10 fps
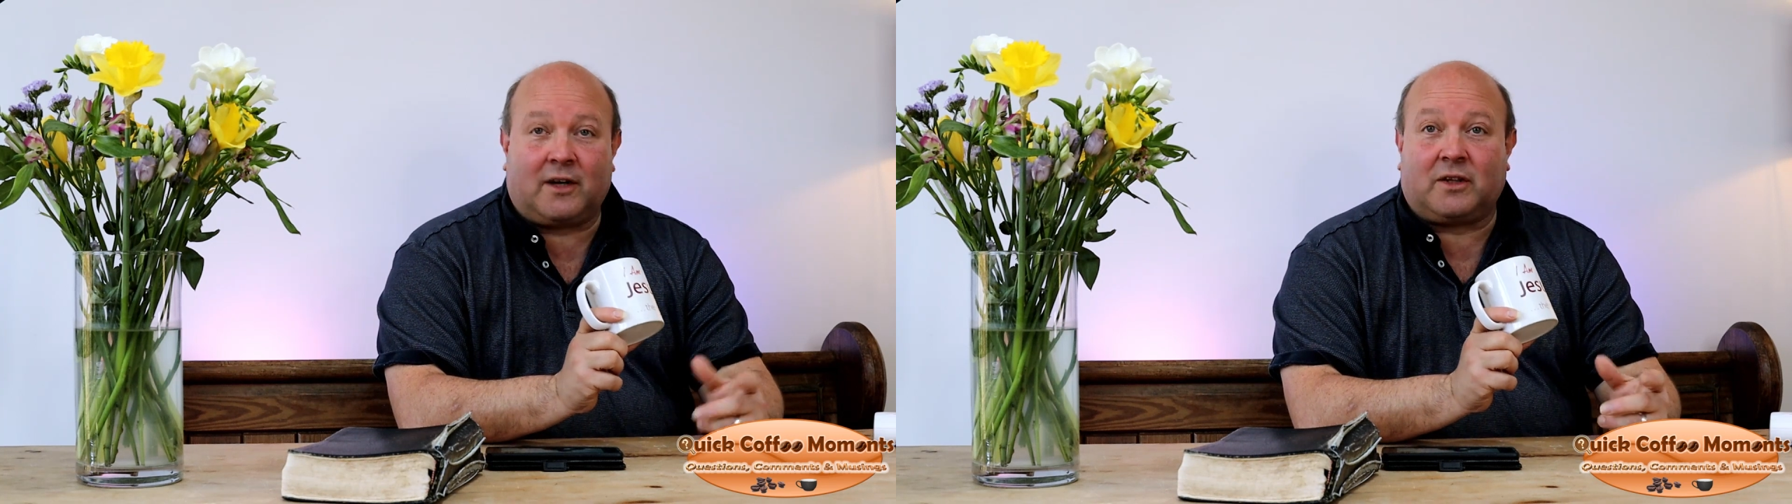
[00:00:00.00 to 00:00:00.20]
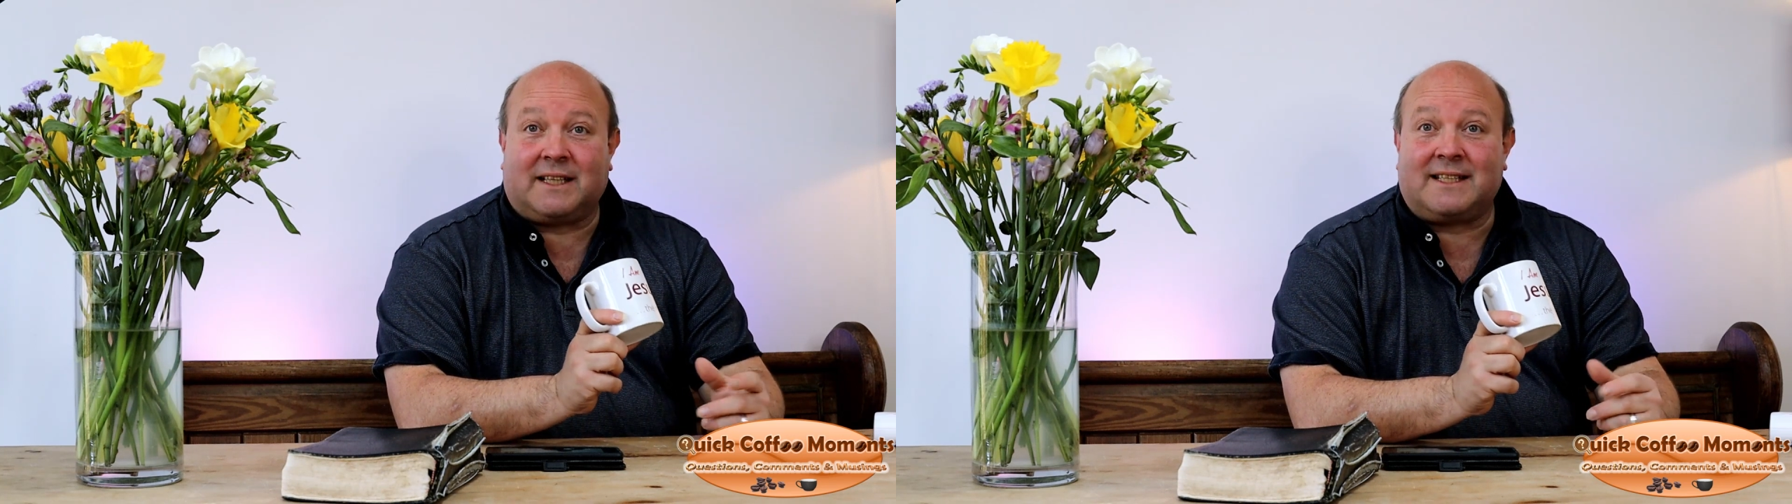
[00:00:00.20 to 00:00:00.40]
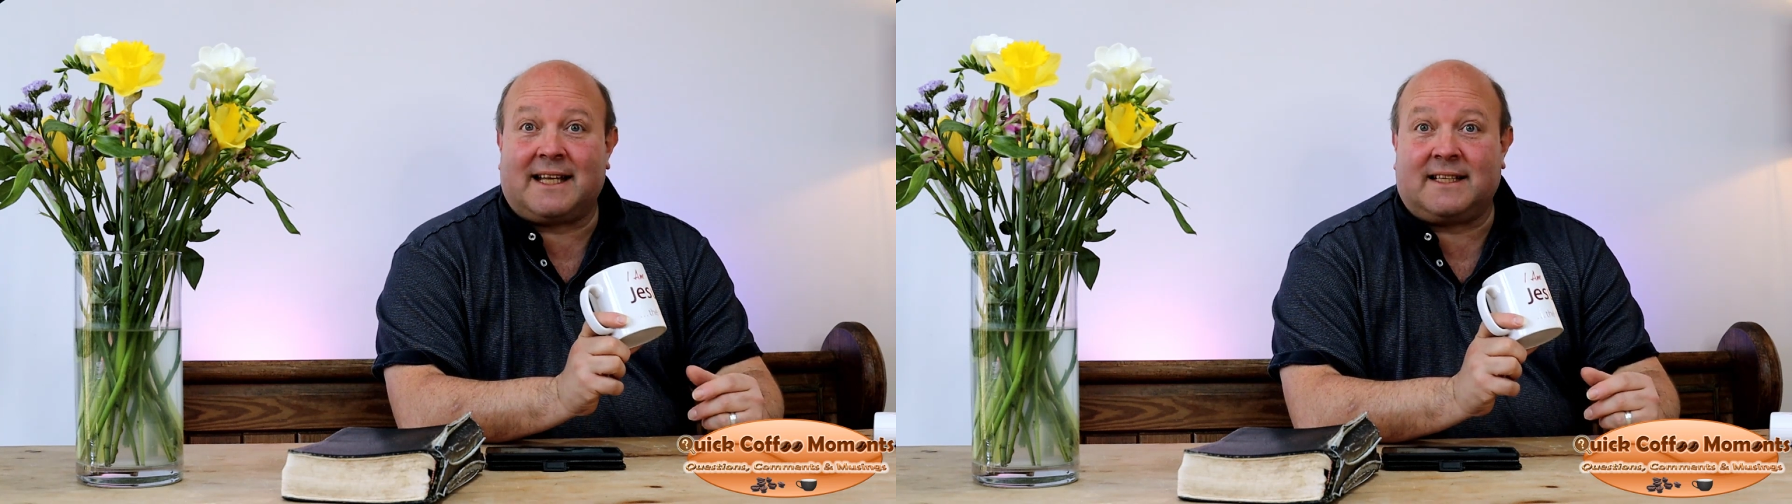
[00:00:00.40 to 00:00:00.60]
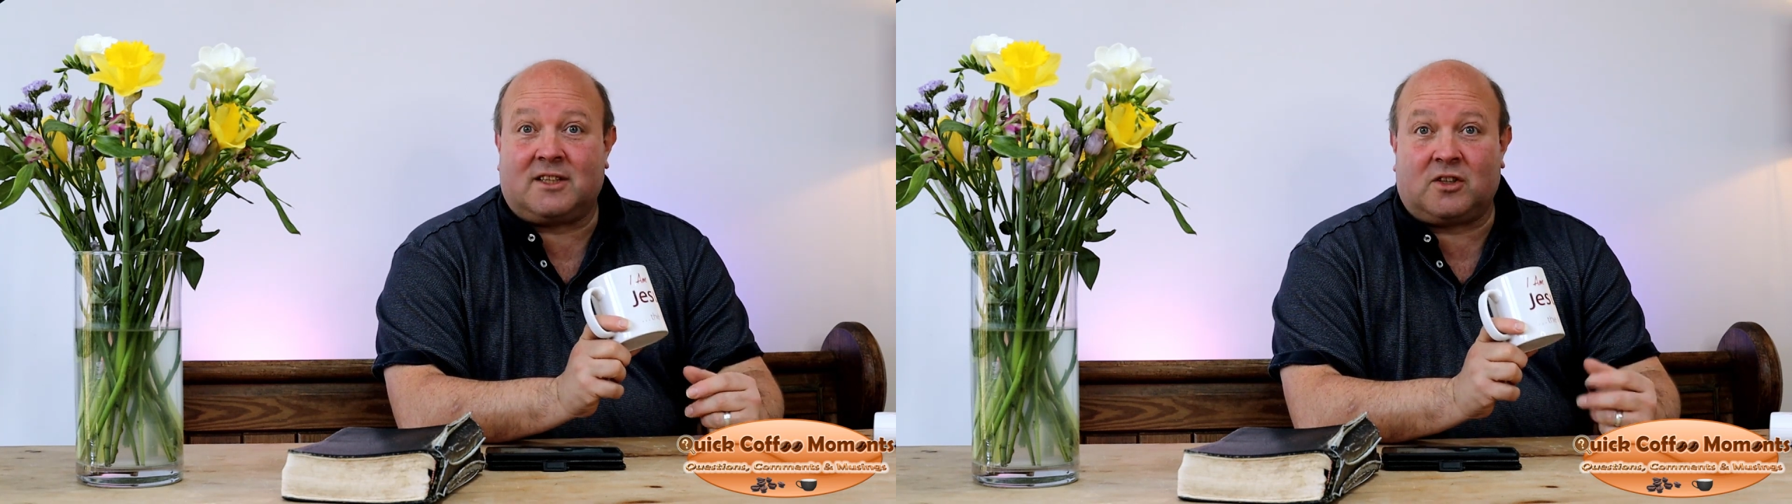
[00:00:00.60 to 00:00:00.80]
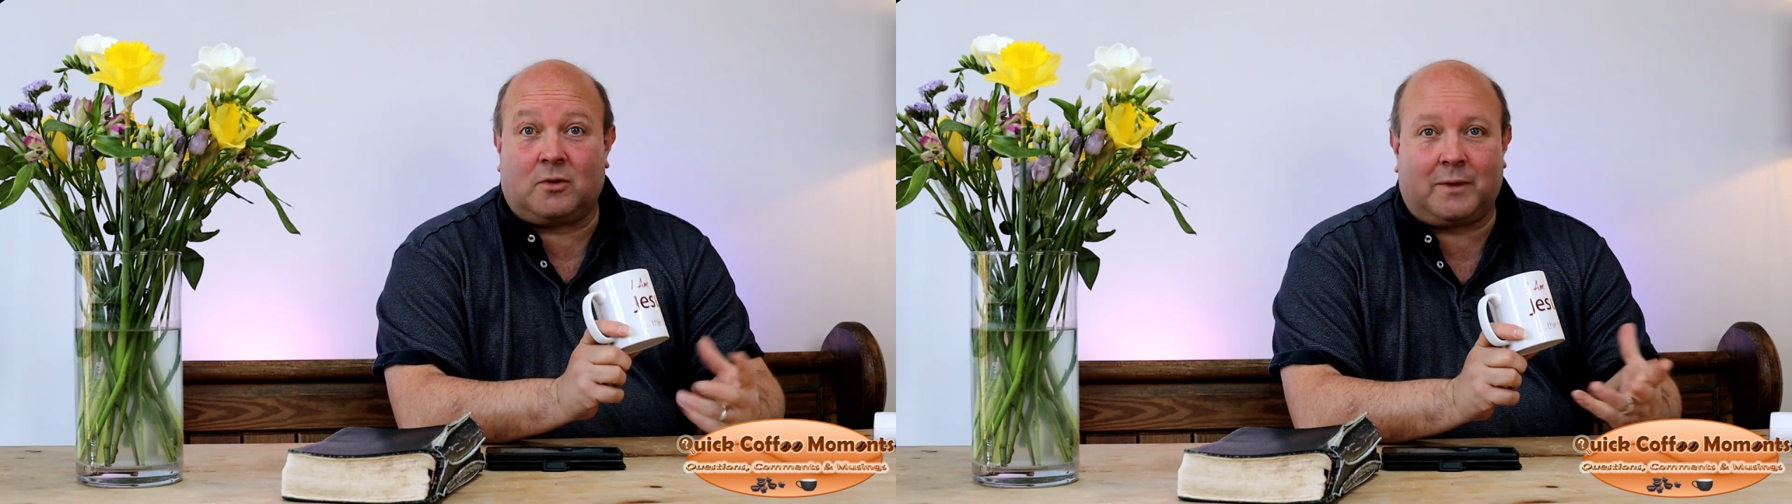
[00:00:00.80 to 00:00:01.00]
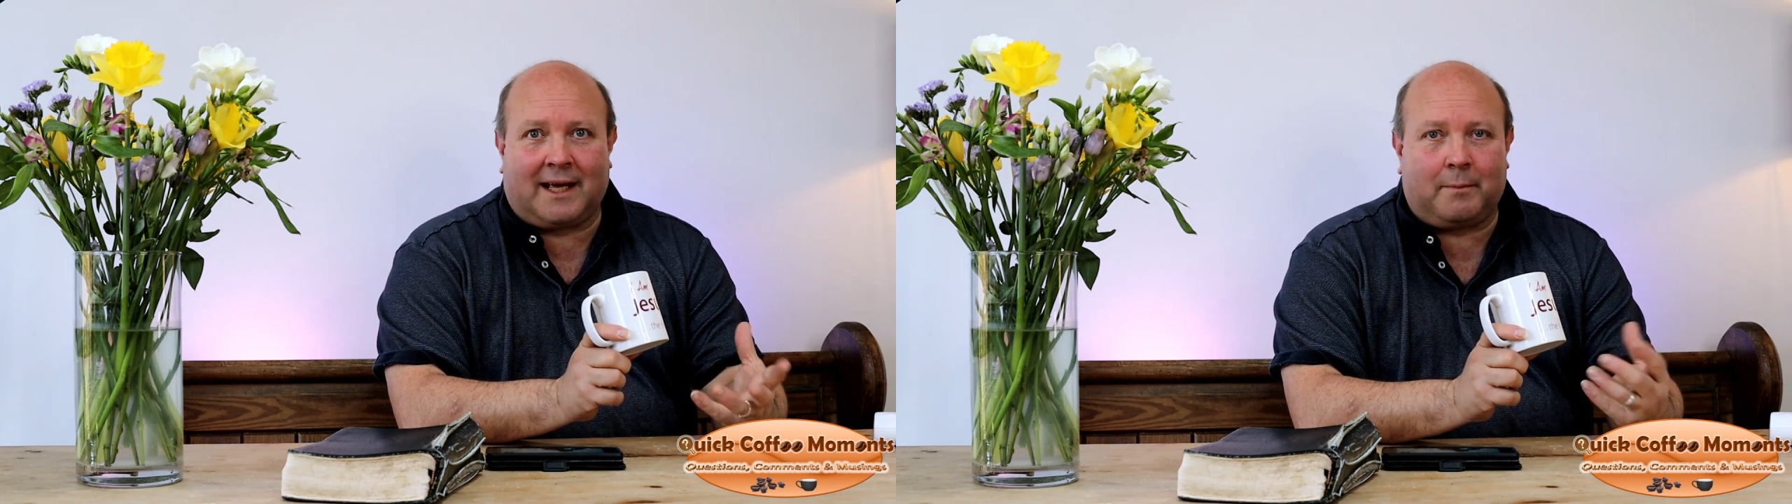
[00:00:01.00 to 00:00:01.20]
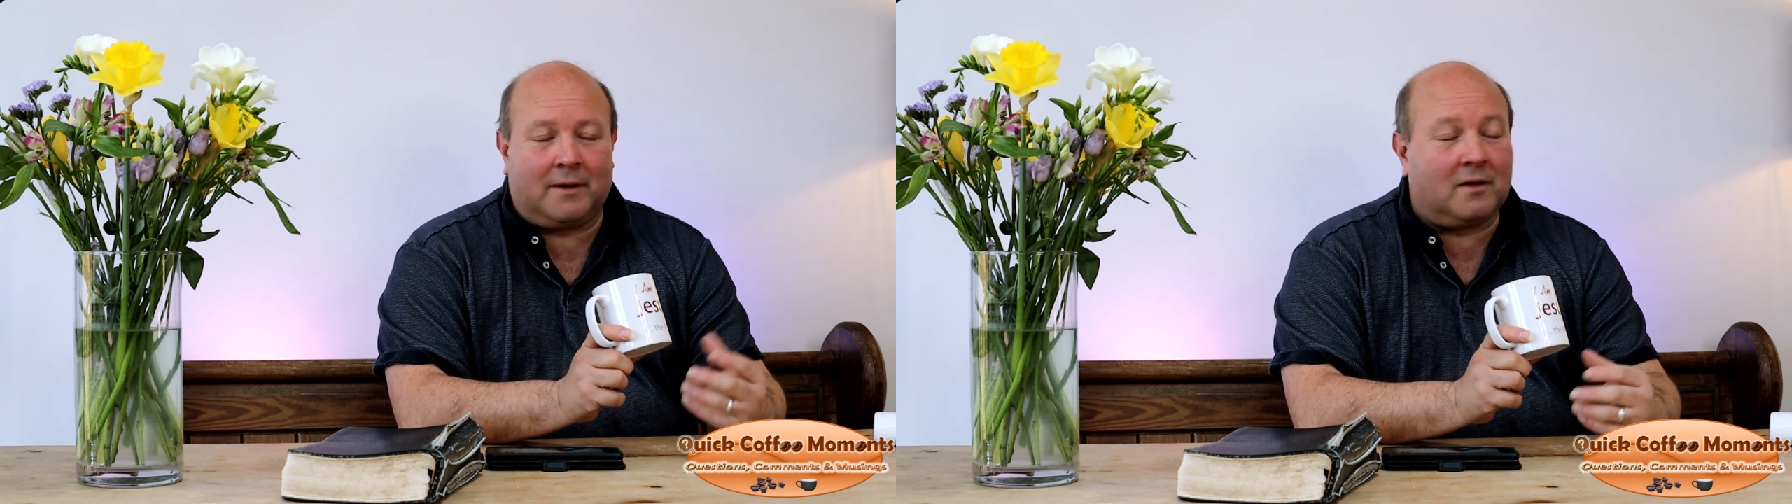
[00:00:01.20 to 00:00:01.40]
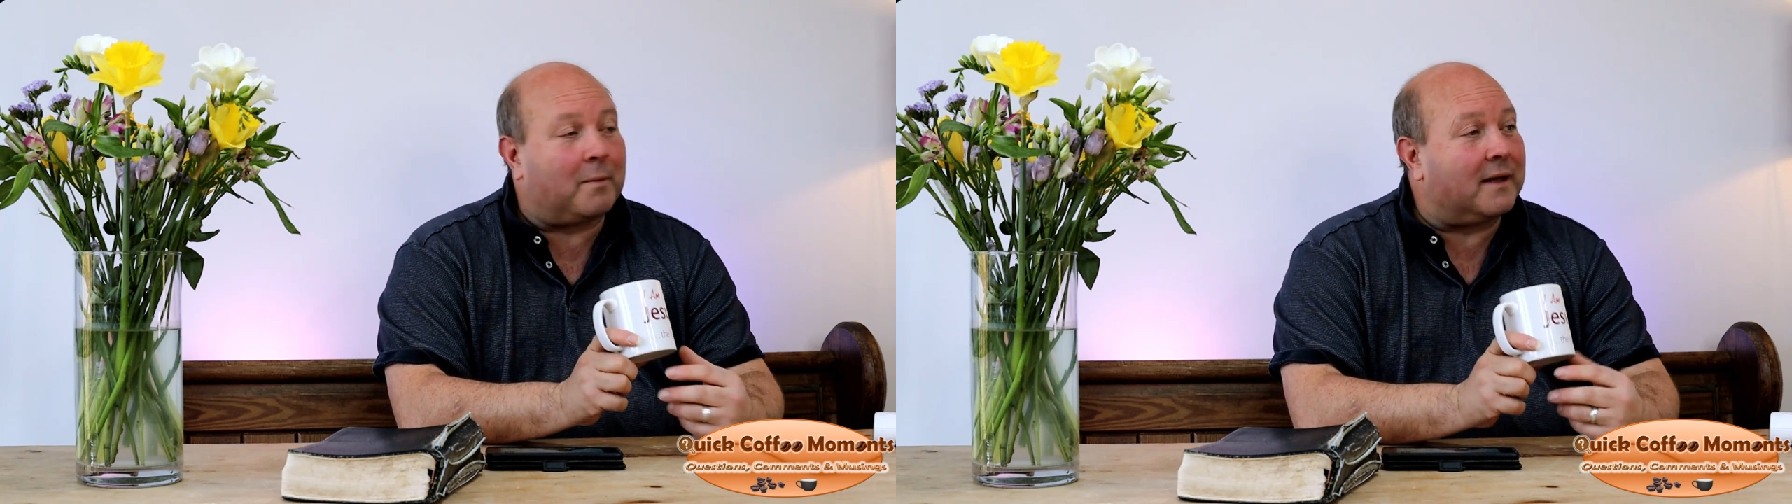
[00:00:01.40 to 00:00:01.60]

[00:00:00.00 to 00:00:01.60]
God intended to, without milk.